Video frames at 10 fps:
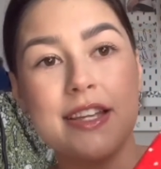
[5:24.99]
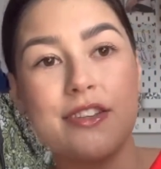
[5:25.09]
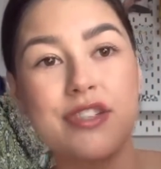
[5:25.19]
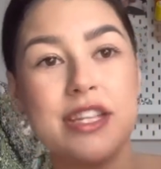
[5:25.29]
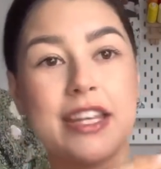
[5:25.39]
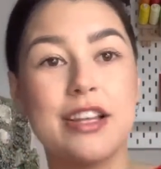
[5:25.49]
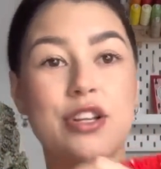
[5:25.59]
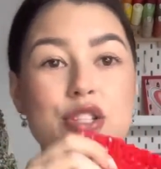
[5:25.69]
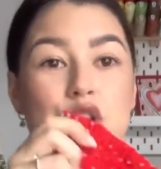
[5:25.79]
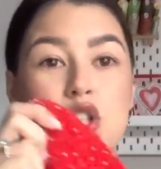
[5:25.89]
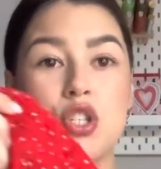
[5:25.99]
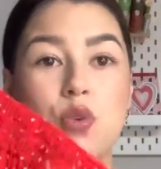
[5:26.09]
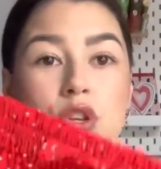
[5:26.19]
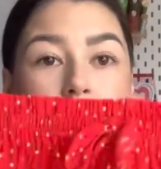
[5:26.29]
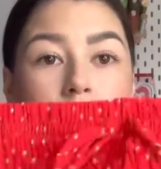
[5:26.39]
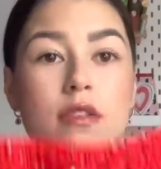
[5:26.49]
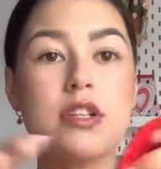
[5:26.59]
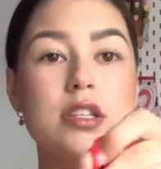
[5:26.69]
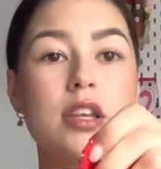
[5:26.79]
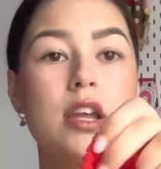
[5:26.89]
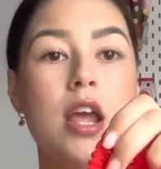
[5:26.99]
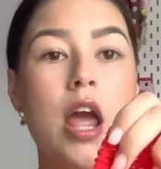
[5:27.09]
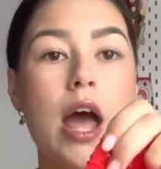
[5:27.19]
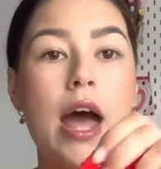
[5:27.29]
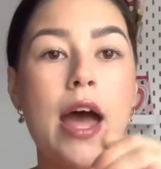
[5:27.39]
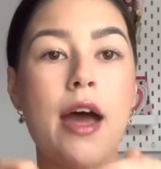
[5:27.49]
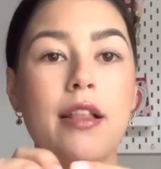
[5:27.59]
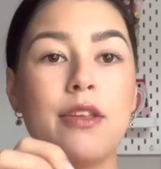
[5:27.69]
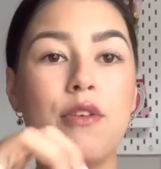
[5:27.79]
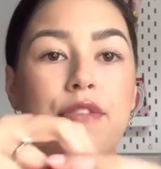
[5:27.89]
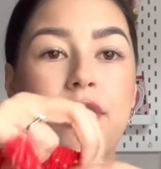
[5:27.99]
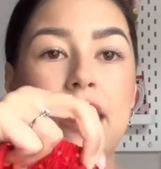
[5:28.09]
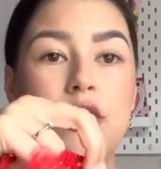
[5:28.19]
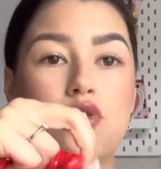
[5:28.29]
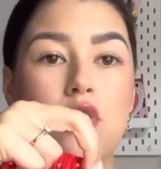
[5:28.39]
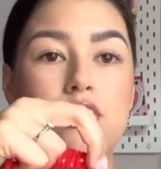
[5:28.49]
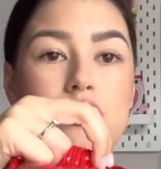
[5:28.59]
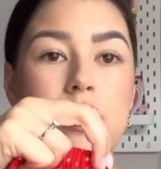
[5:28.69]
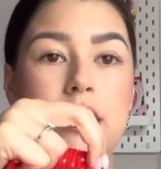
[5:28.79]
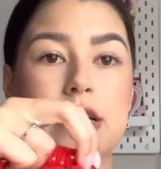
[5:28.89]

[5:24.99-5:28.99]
I just think it looks so cute. A little fake drawstring.